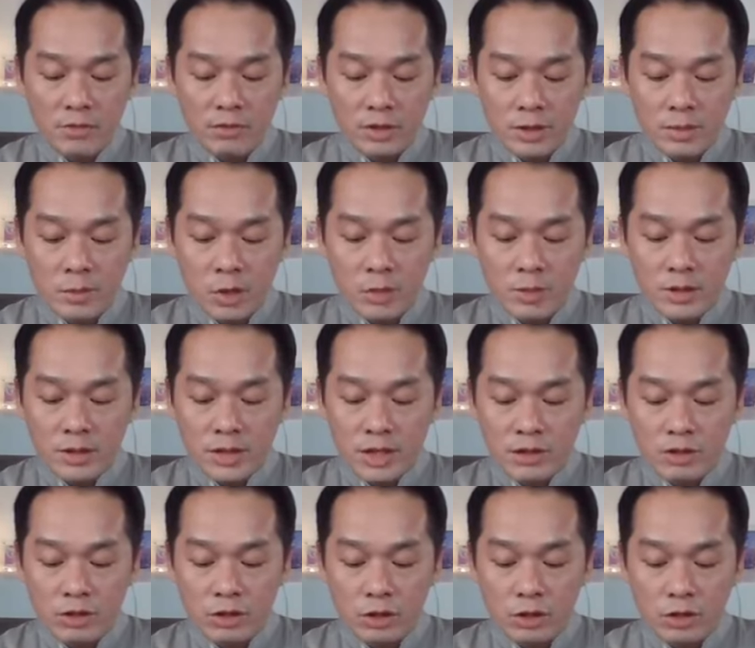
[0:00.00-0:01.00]
From the moment
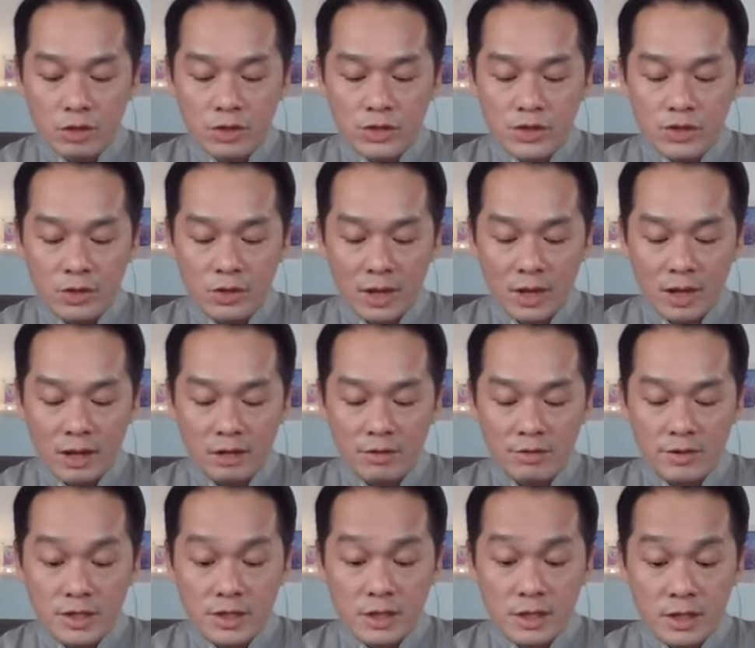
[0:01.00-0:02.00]
that you lose your
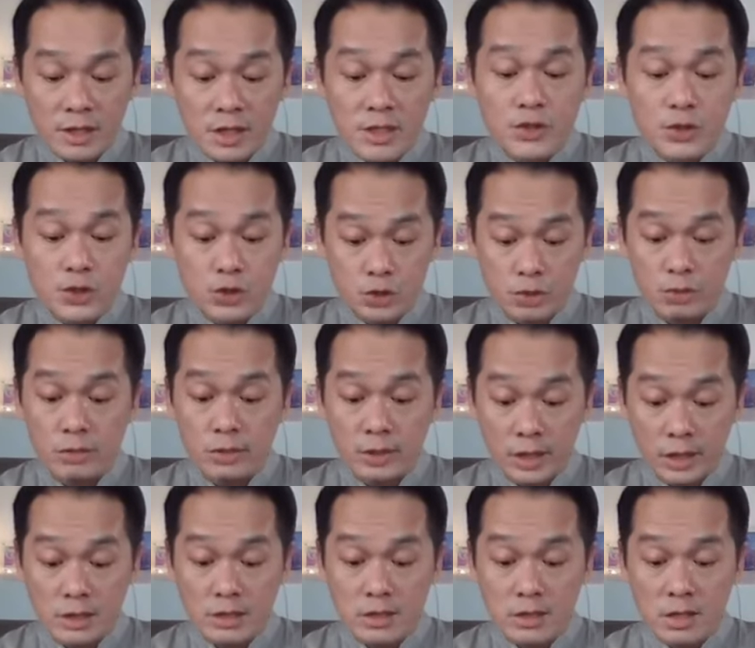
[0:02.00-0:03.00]
health, it is too
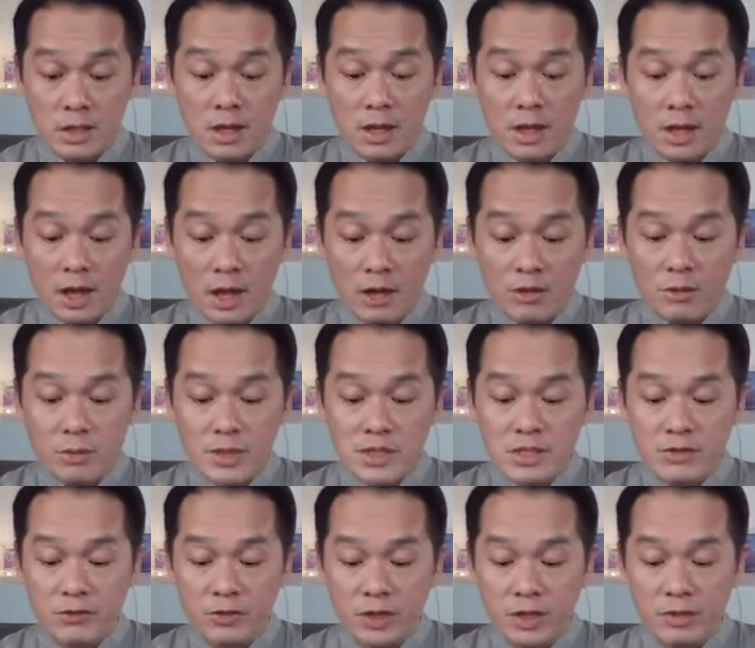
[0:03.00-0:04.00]
late. Health
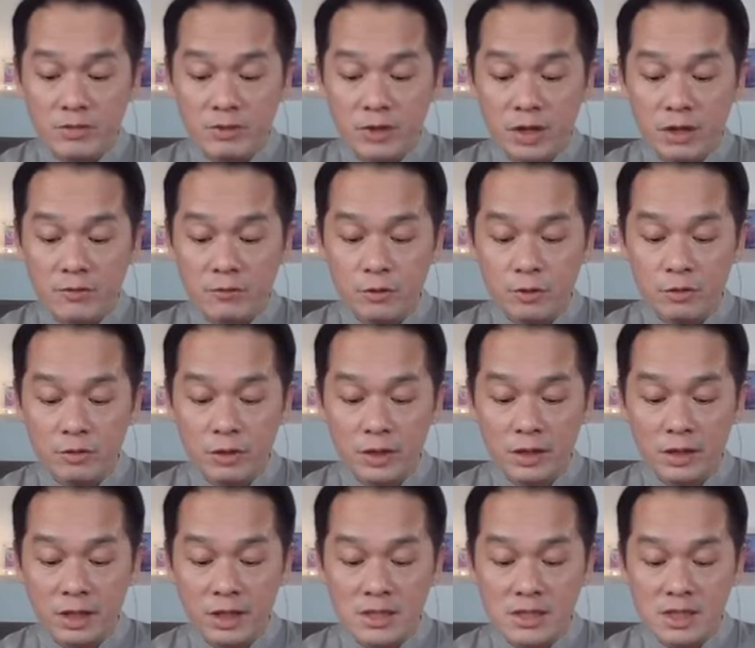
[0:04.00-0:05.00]
brings the freedom very few
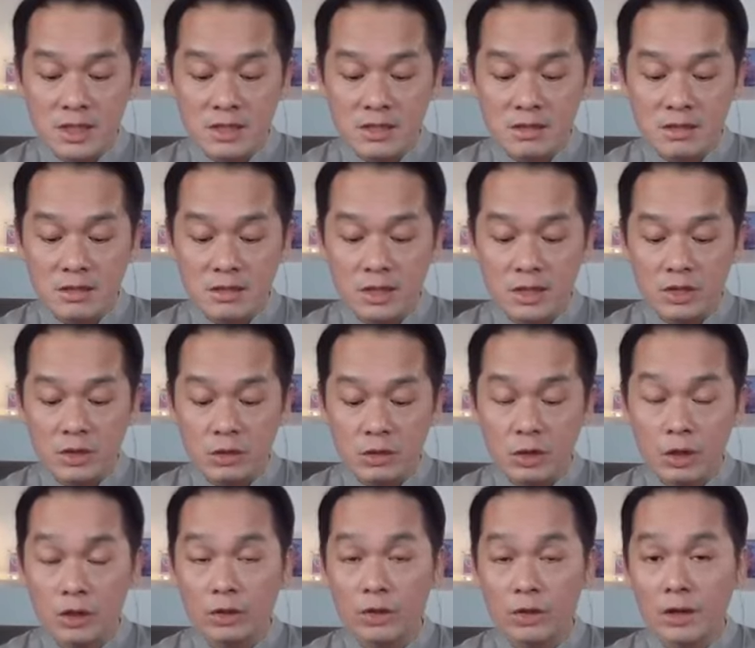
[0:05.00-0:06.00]
realize until they no
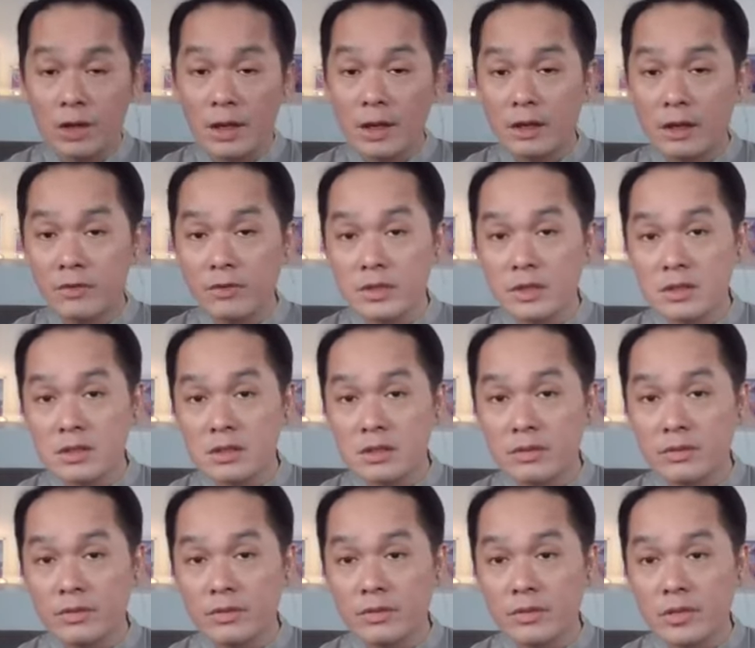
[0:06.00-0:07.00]
longer have it.
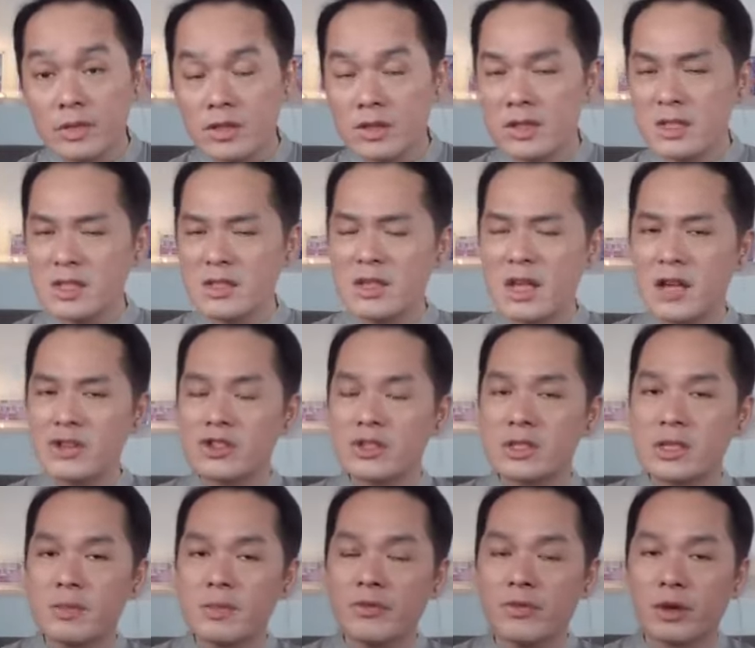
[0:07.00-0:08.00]
So this is
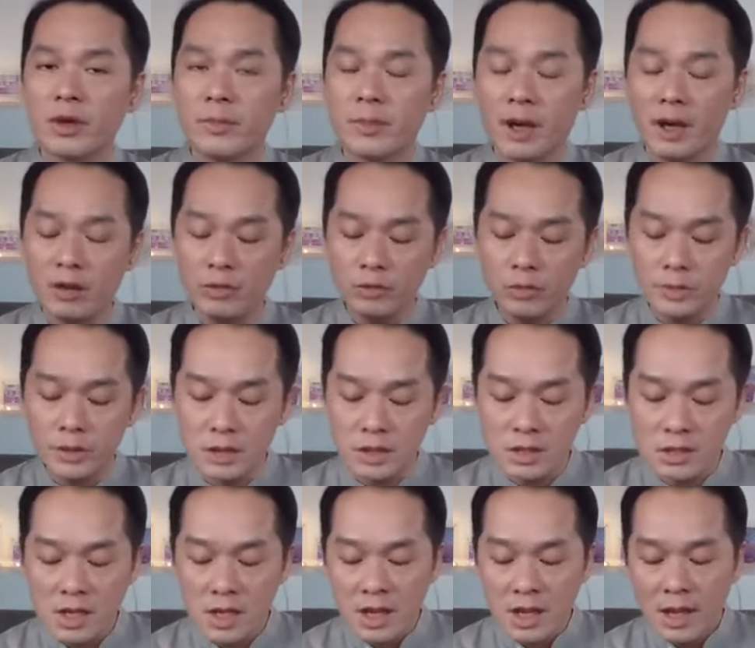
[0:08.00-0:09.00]
actually something very powerful,
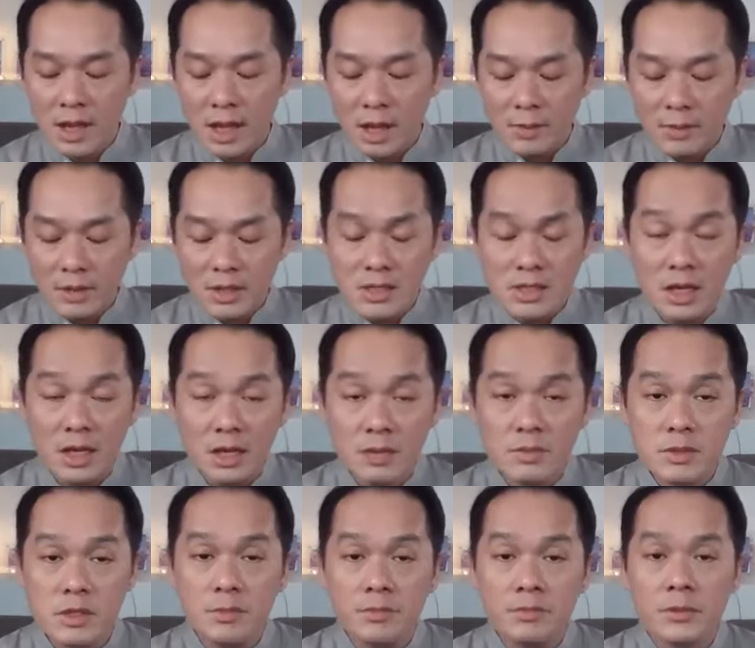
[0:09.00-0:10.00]
because how many
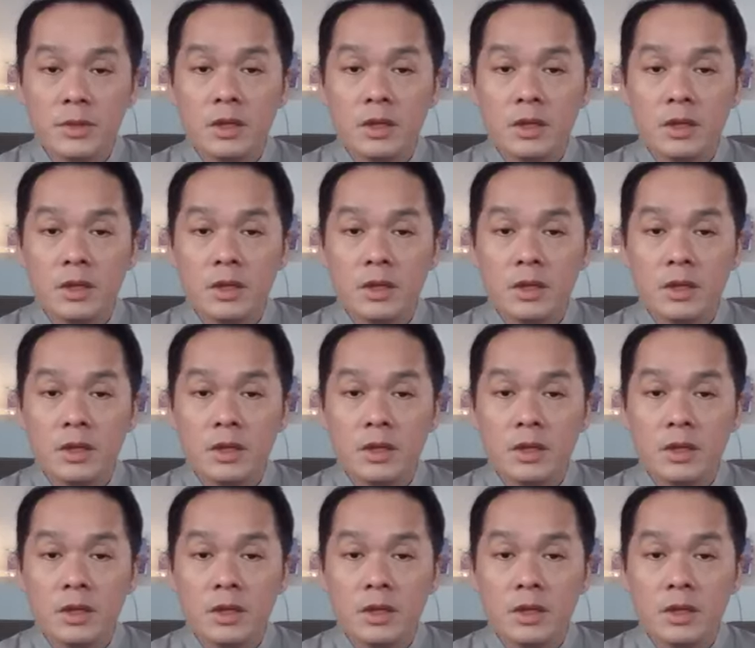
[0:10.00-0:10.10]
times